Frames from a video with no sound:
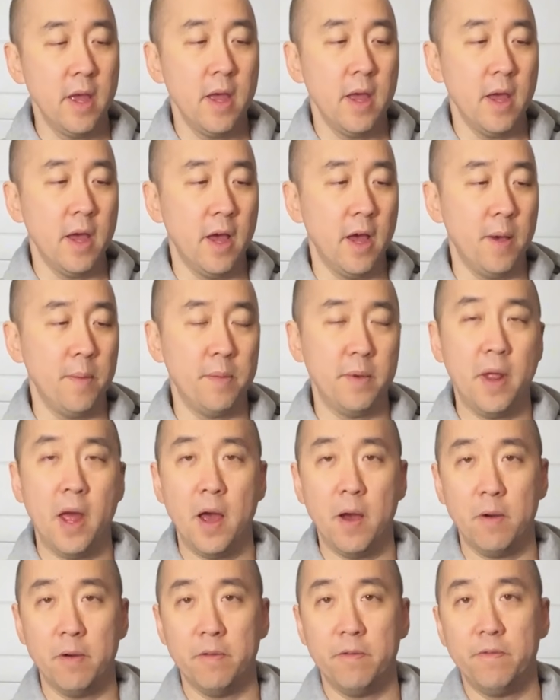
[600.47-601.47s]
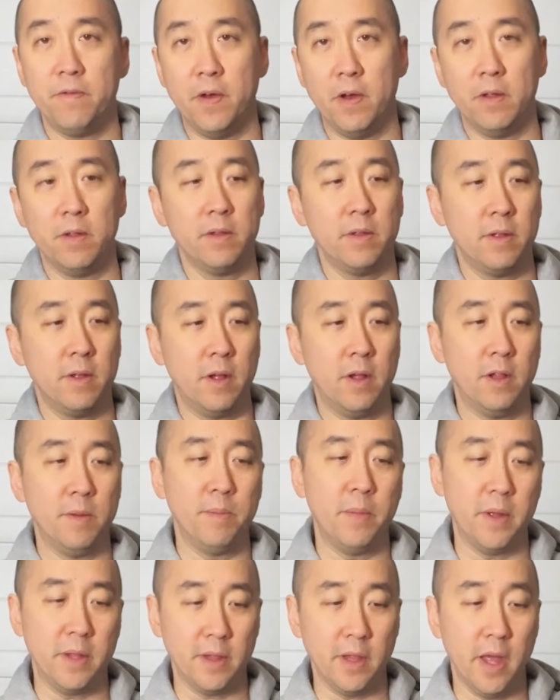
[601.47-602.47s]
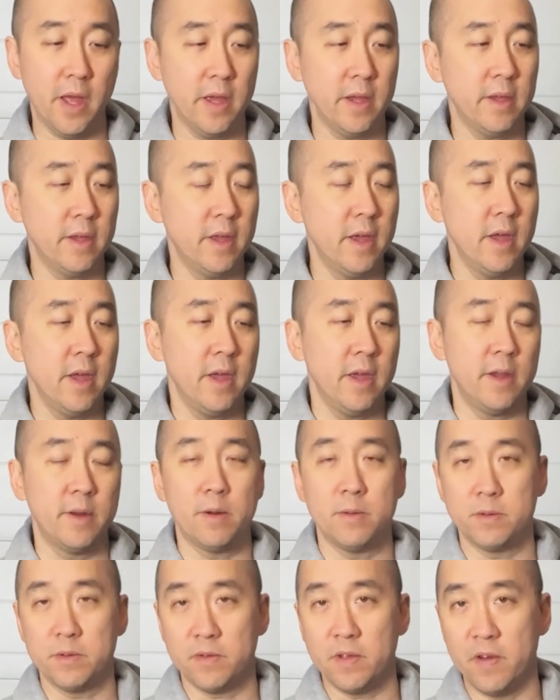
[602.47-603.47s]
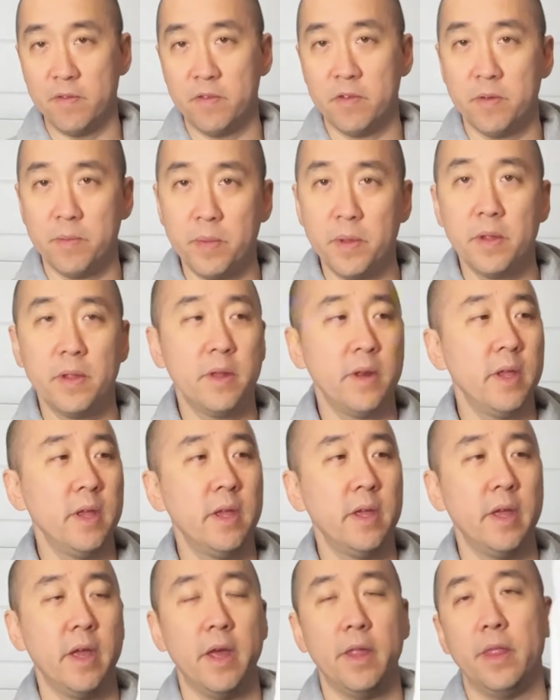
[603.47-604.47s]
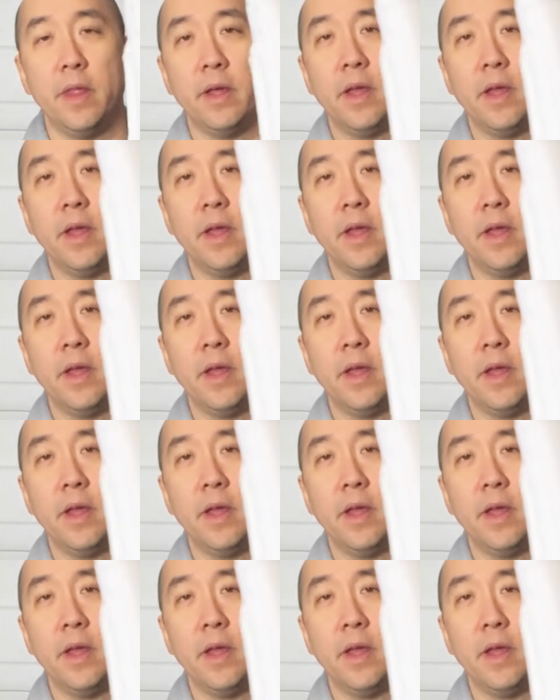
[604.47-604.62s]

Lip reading: and how it felt on my leg in terms of comfortability, and like